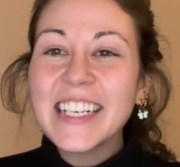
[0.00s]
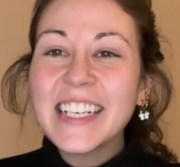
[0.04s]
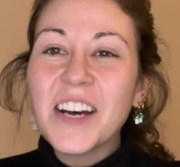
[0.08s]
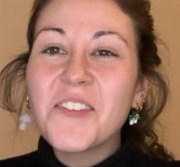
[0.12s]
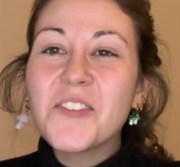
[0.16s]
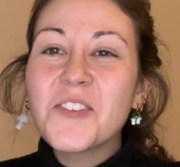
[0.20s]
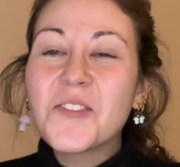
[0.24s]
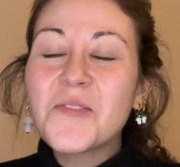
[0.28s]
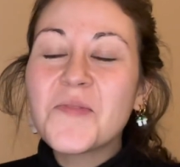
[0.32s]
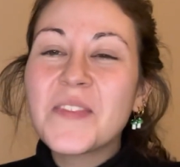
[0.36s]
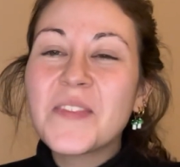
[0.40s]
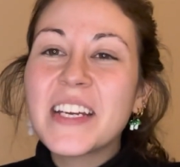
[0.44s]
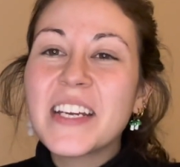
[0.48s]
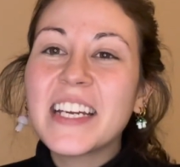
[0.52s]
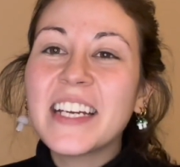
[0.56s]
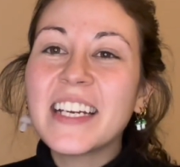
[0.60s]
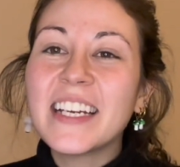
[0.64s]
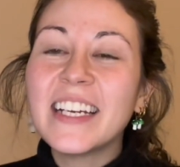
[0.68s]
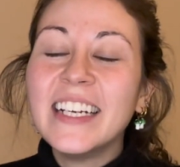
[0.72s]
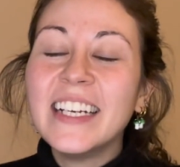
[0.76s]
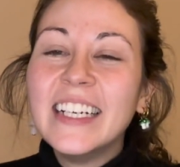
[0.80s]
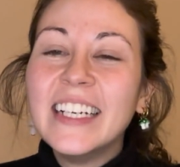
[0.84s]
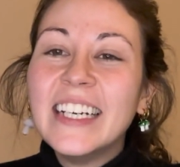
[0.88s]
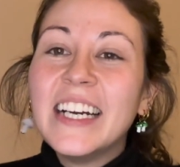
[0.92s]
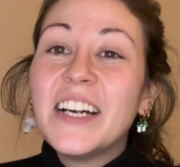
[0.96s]
I would
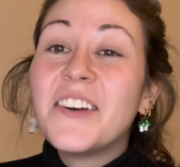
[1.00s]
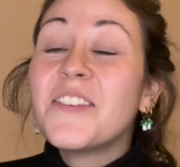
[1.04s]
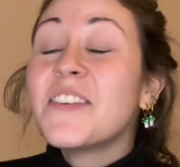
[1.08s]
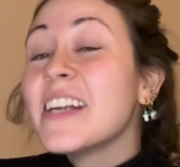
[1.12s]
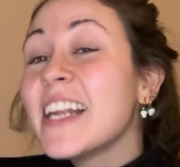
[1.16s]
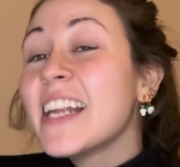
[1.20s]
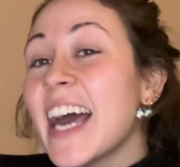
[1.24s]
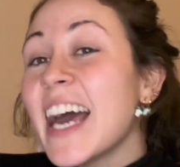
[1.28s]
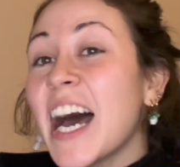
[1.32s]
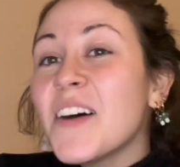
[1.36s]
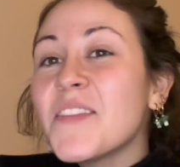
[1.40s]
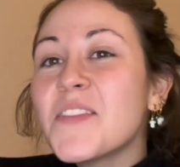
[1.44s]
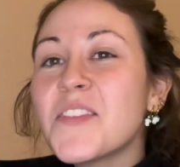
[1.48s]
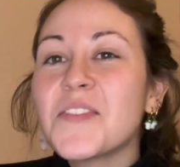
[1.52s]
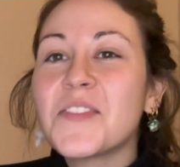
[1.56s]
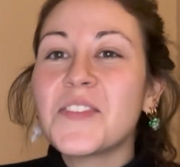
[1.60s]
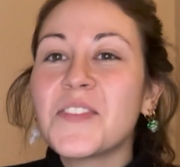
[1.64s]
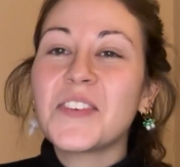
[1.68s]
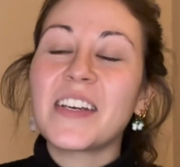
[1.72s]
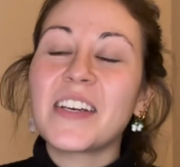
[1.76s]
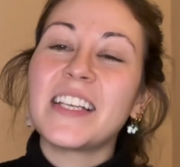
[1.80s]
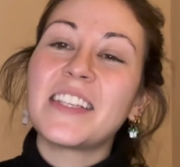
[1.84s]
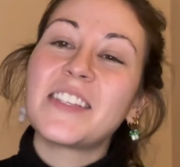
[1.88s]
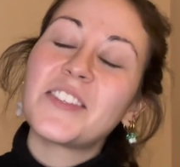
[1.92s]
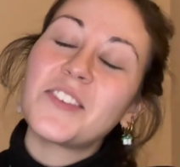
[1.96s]
be really happy if you
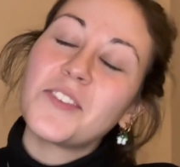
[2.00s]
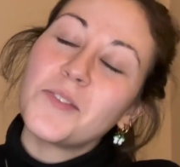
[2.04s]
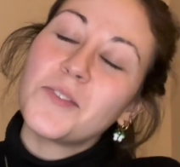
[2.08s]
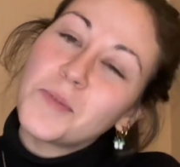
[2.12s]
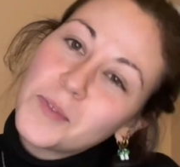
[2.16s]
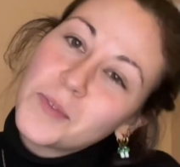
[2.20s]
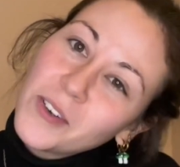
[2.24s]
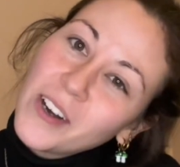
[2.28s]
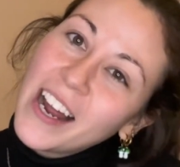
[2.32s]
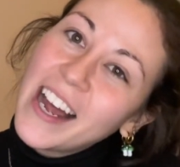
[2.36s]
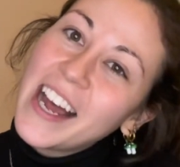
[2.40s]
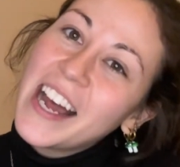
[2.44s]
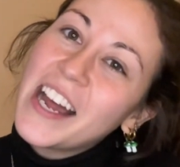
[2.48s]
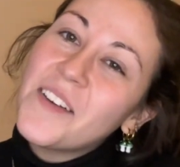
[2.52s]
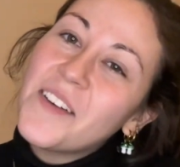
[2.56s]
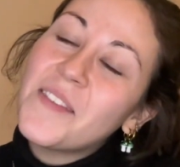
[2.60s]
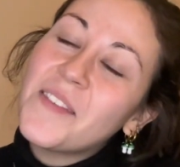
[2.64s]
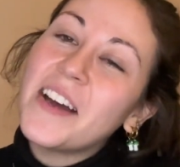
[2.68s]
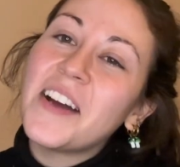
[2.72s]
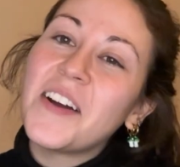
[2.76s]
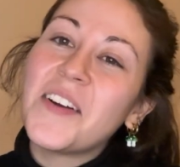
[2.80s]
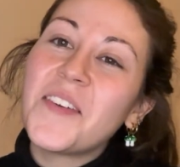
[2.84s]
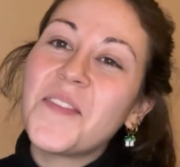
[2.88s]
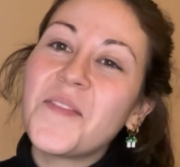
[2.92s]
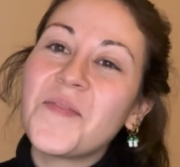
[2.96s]
can subscribe
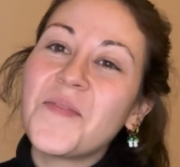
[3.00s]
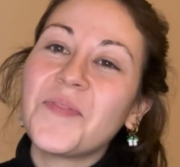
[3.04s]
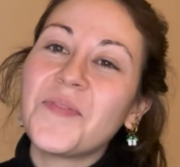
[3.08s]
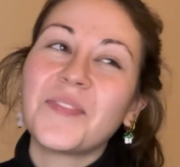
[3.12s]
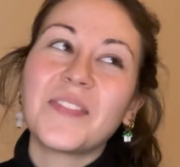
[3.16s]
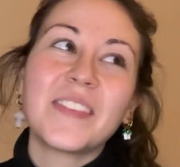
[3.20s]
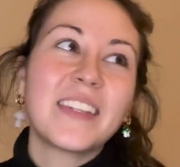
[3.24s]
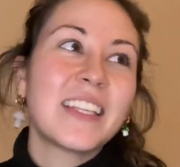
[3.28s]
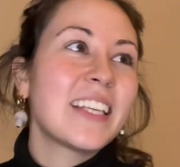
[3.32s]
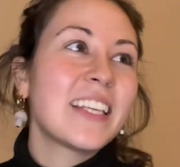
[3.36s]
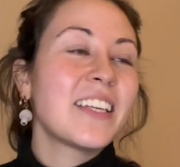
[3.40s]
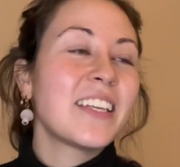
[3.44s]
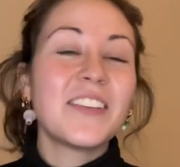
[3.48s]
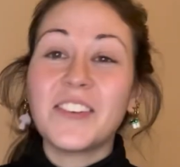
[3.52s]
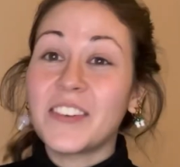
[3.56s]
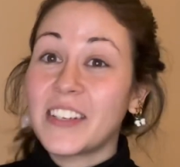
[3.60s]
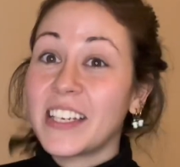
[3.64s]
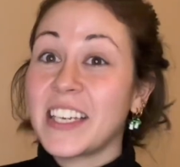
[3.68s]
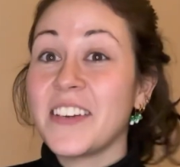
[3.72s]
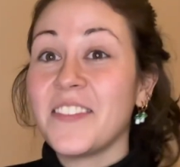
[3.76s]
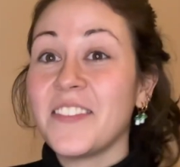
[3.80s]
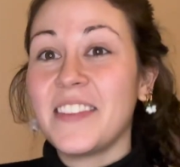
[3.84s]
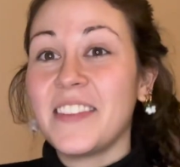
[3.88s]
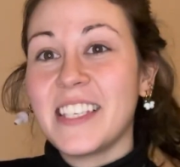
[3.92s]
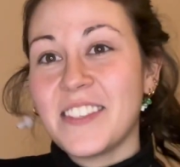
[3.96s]
and, you know,
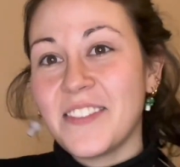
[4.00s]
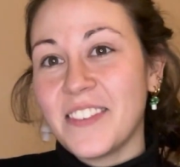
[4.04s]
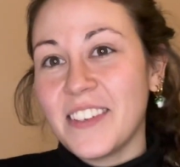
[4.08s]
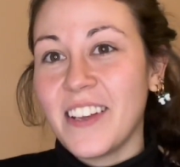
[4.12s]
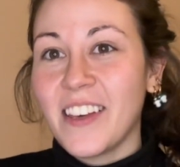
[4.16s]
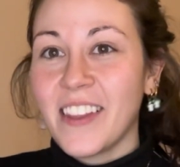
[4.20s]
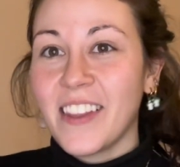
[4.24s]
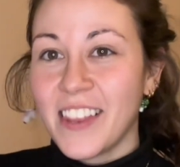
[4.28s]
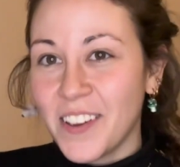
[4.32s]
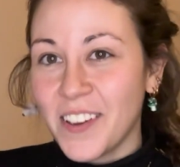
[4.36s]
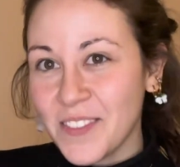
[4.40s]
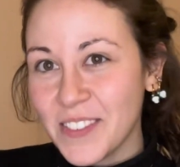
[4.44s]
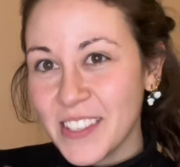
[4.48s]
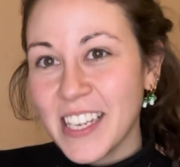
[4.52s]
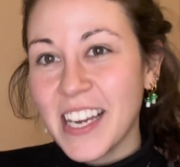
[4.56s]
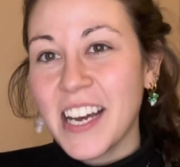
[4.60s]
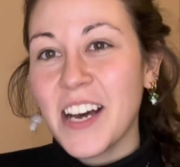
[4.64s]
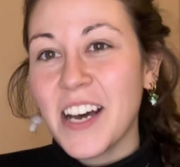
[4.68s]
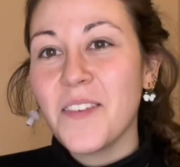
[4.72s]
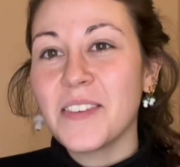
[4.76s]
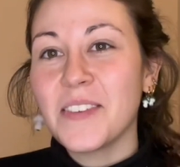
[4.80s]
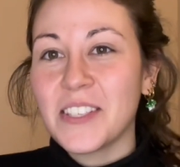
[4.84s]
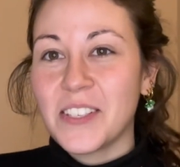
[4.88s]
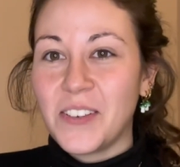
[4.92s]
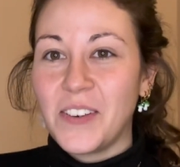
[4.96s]
give this video a thumbs
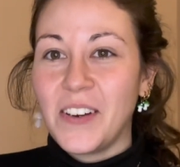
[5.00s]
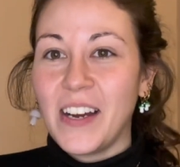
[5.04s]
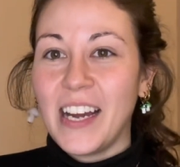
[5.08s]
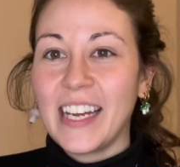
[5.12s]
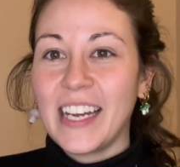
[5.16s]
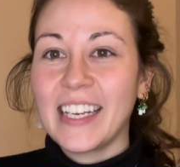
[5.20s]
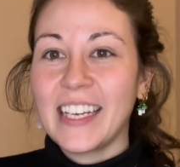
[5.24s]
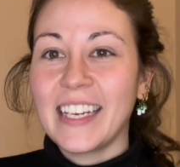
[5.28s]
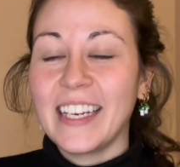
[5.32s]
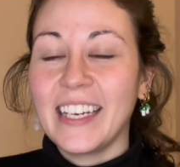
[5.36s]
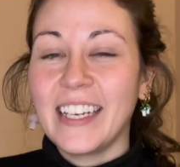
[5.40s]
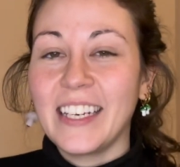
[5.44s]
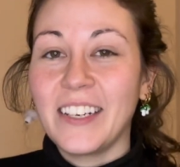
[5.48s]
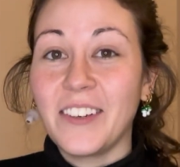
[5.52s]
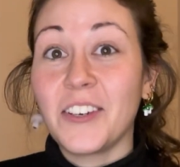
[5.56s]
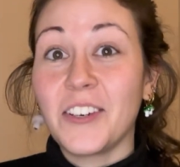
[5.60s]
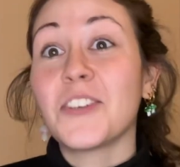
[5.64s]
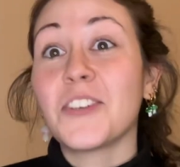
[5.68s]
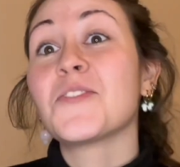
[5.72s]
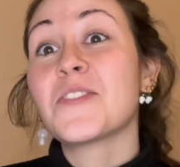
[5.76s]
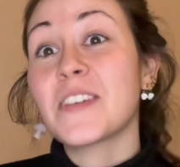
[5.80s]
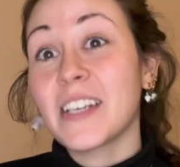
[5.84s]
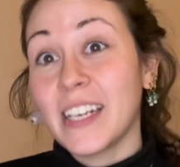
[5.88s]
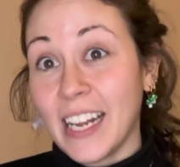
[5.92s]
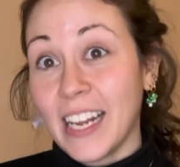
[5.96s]
up so I can, or
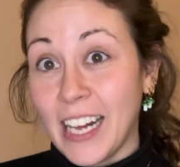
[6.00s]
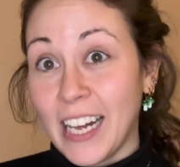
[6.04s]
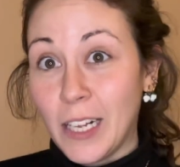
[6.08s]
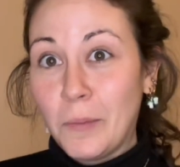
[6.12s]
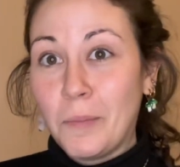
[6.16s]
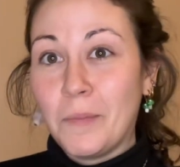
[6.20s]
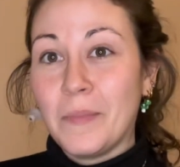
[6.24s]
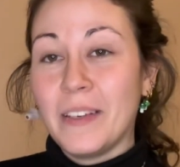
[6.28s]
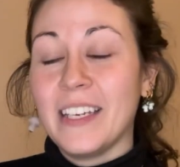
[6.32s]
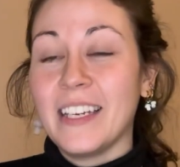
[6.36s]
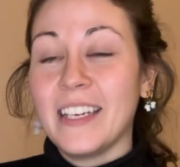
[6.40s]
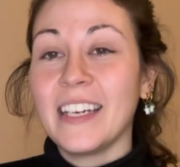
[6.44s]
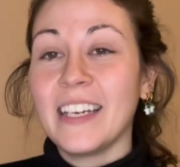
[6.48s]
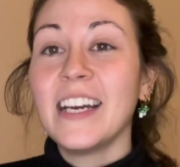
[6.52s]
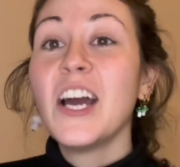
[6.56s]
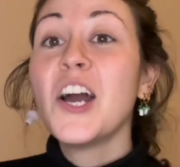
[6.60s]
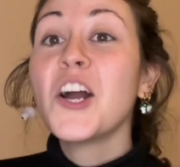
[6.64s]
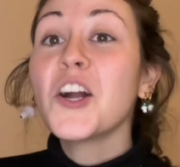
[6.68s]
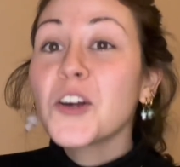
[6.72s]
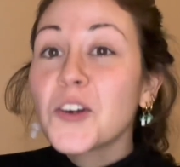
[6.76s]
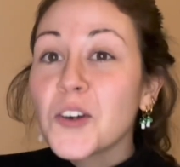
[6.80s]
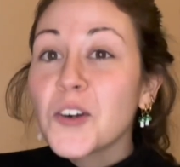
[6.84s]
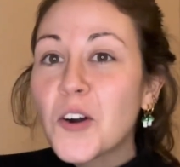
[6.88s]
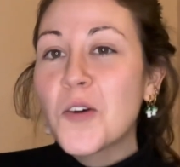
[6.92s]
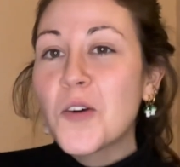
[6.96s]
you can help me
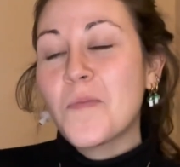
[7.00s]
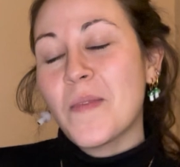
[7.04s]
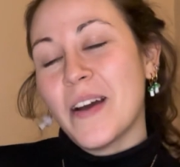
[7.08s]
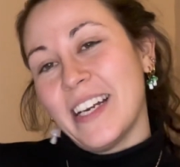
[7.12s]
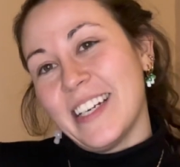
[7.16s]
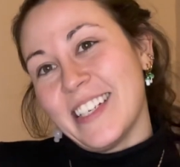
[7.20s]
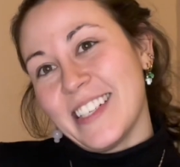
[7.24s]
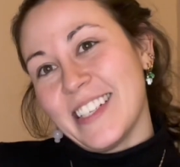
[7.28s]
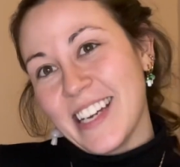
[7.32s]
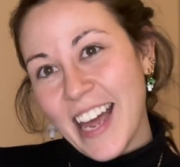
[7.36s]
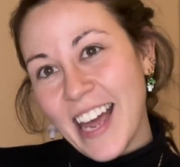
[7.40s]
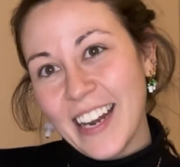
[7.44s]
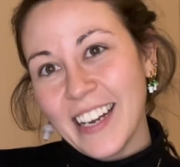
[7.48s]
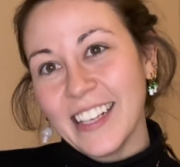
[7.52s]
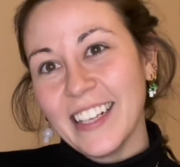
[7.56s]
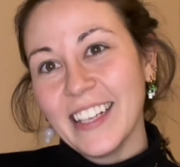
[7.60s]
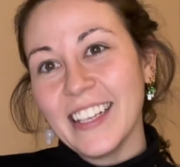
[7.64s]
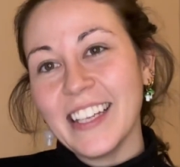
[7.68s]
grow my channel.